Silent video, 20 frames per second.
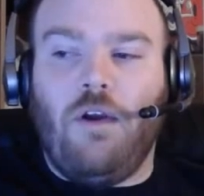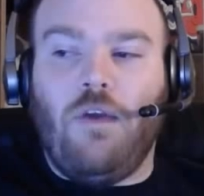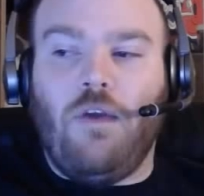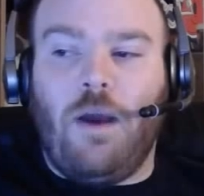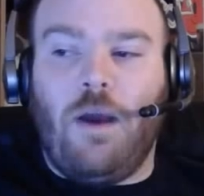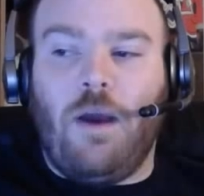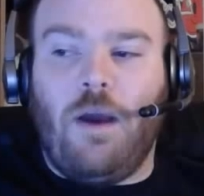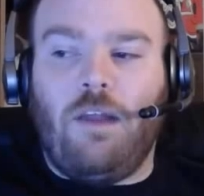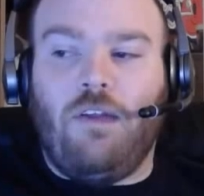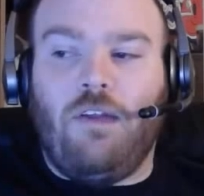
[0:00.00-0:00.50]

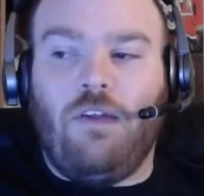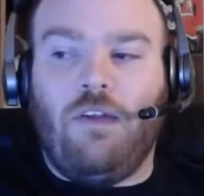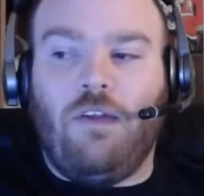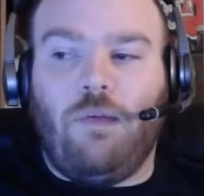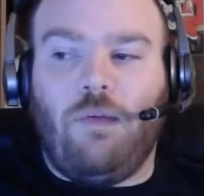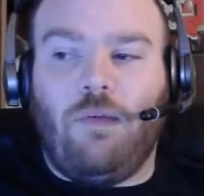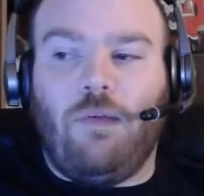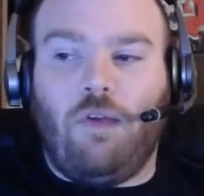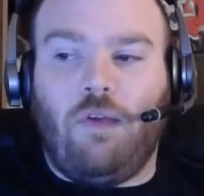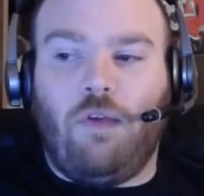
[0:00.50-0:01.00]
You might see
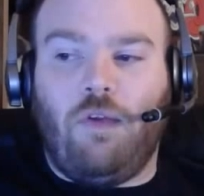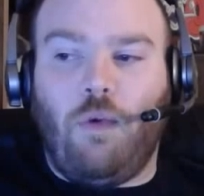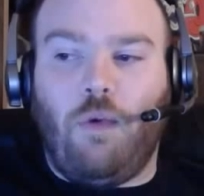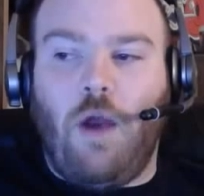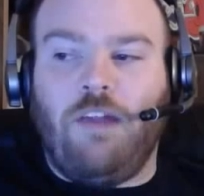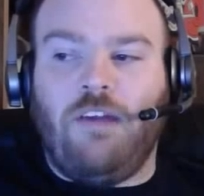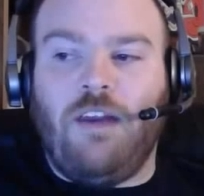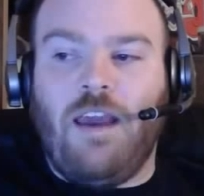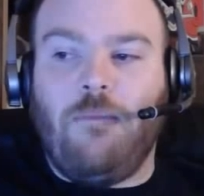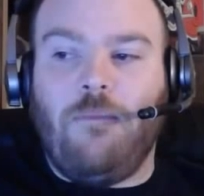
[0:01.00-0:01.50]
some
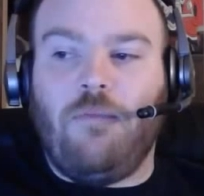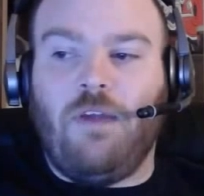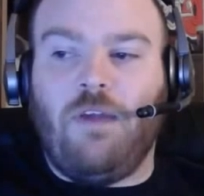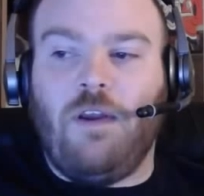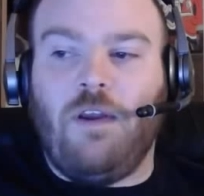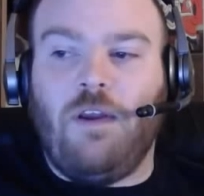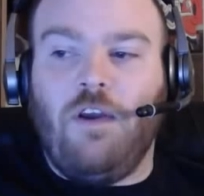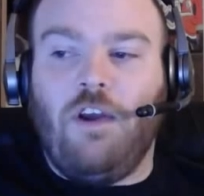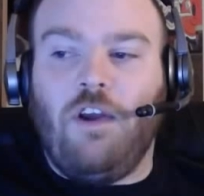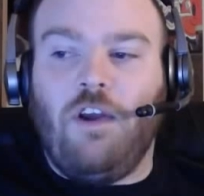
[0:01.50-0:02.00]
surprising names.
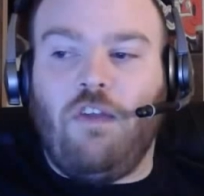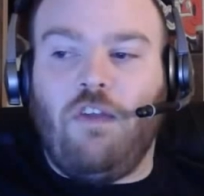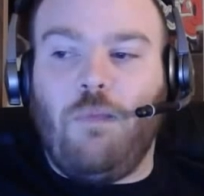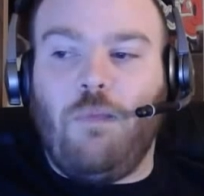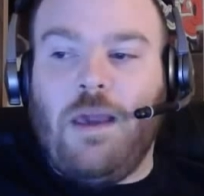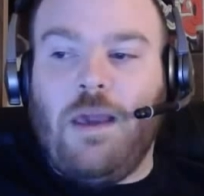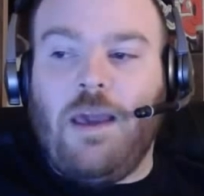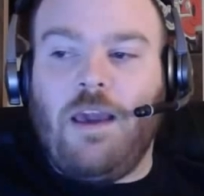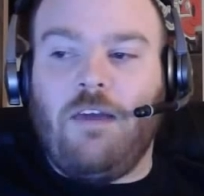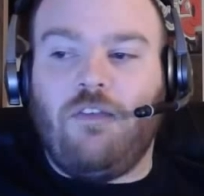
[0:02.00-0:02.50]
And
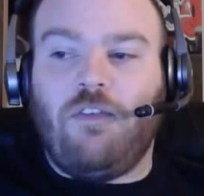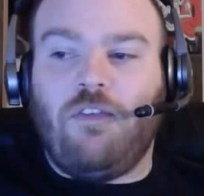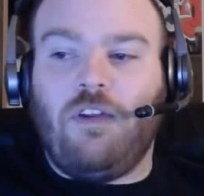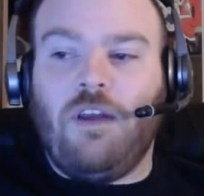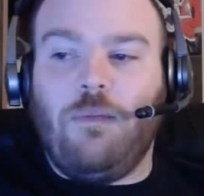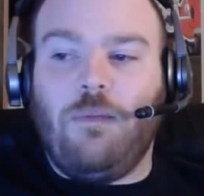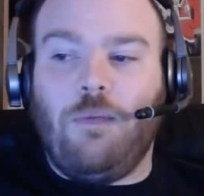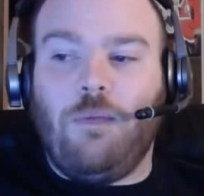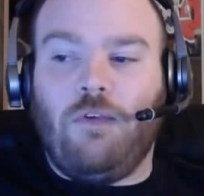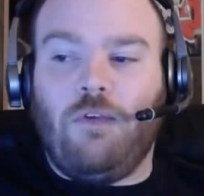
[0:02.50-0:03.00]
speaking of
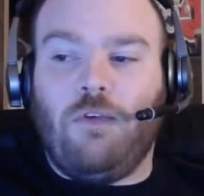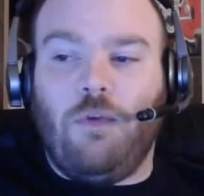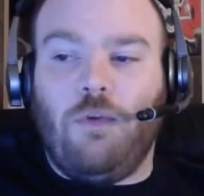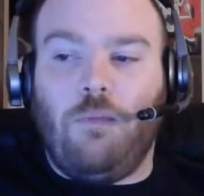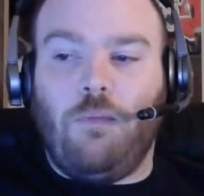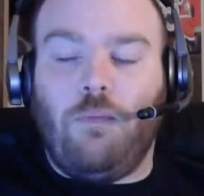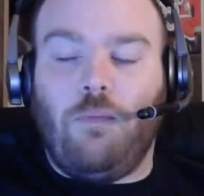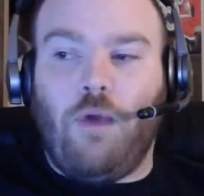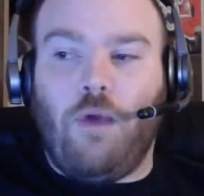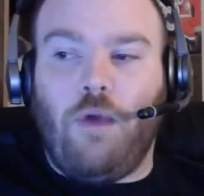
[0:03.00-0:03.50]
sleepers
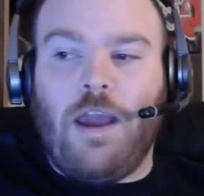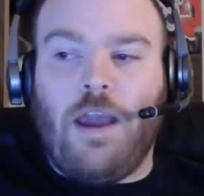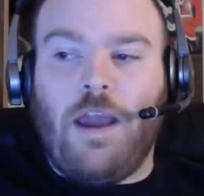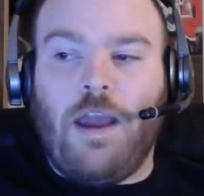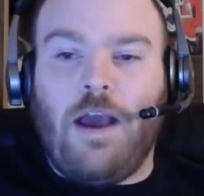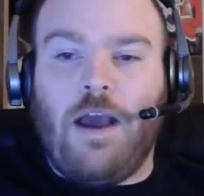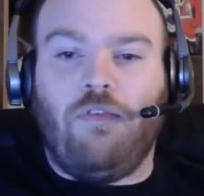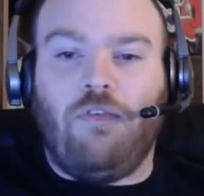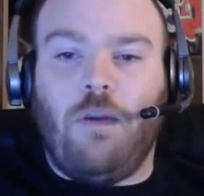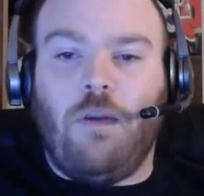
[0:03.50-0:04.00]
and
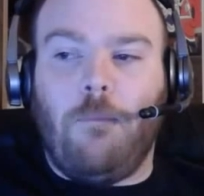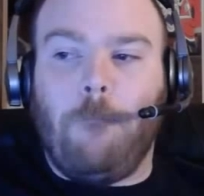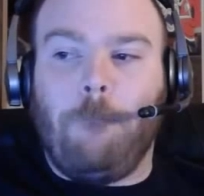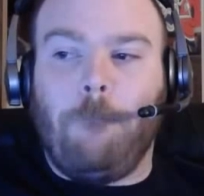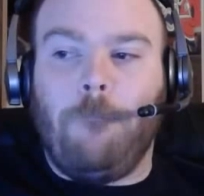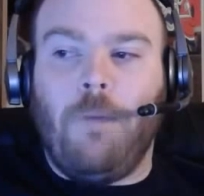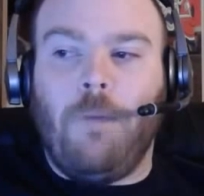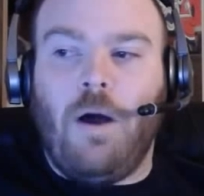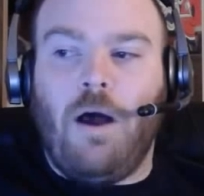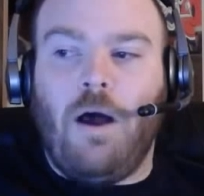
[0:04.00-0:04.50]
breakouts
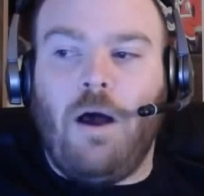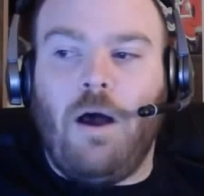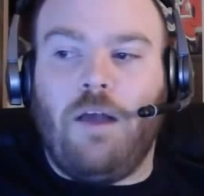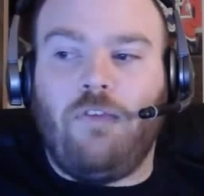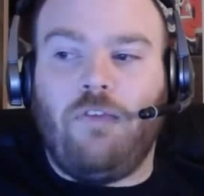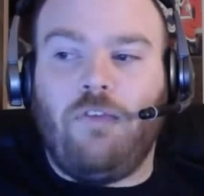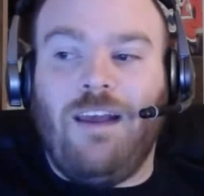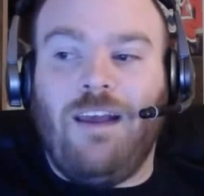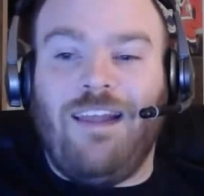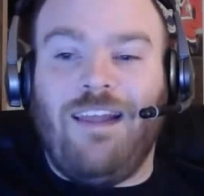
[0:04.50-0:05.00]
and
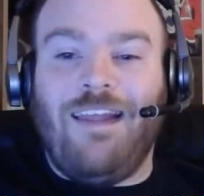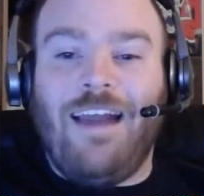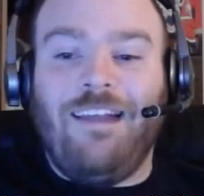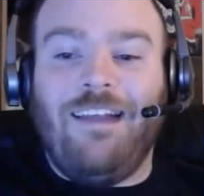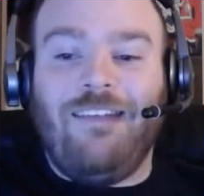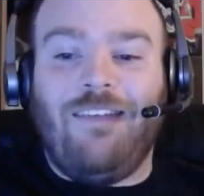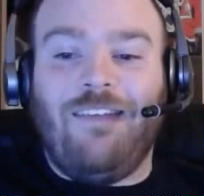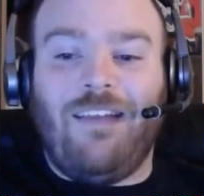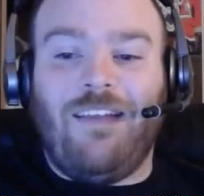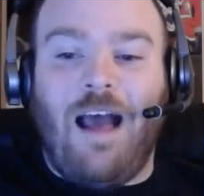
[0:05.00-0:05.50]
busts,
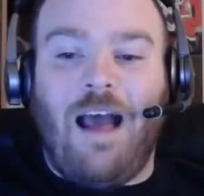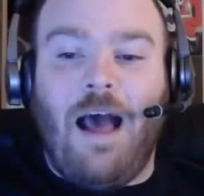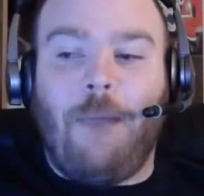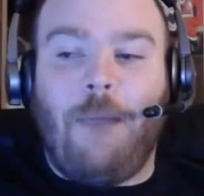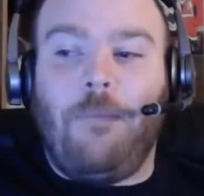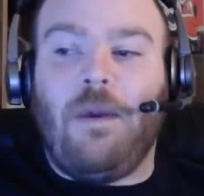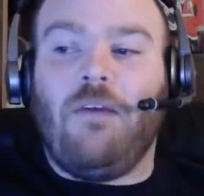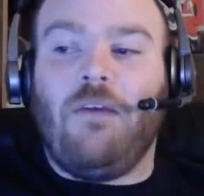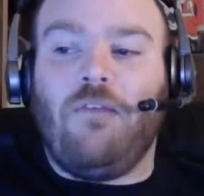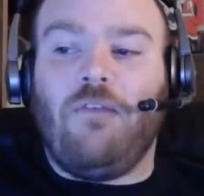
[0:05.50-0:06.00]
that is the
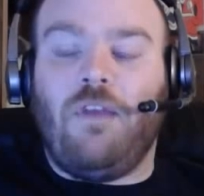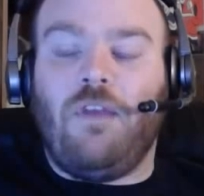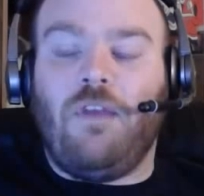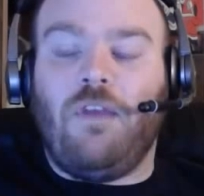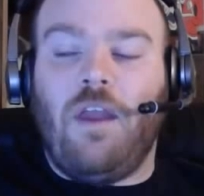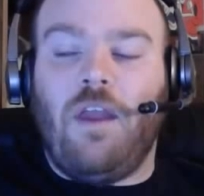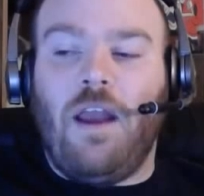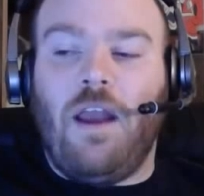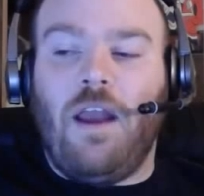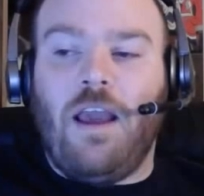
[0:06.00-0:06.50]
topic of
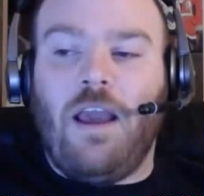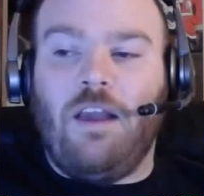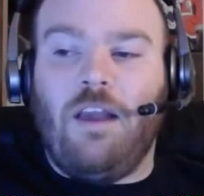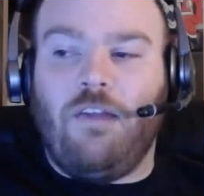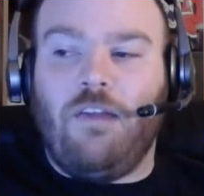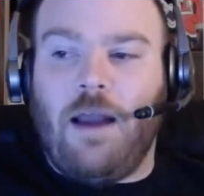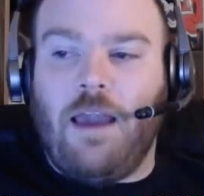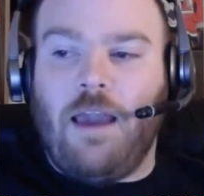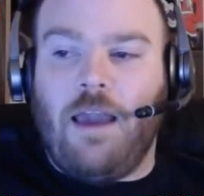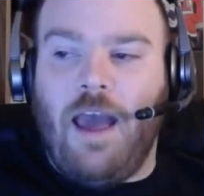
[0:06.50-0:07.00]
today's
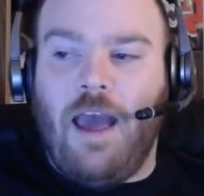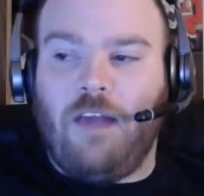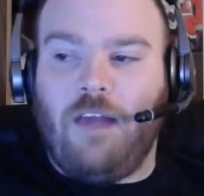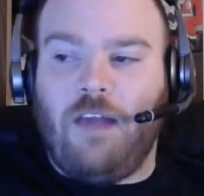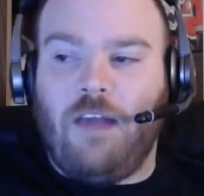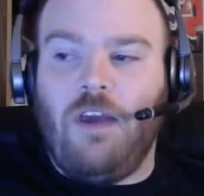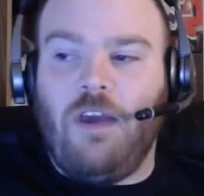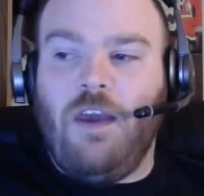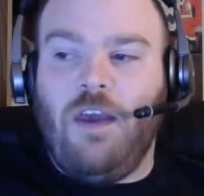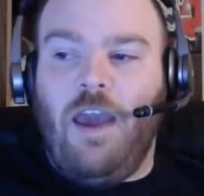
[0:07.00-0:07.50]

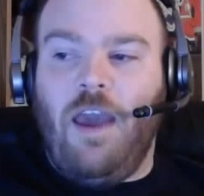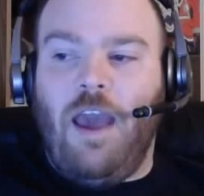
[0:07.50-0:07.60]
podcast.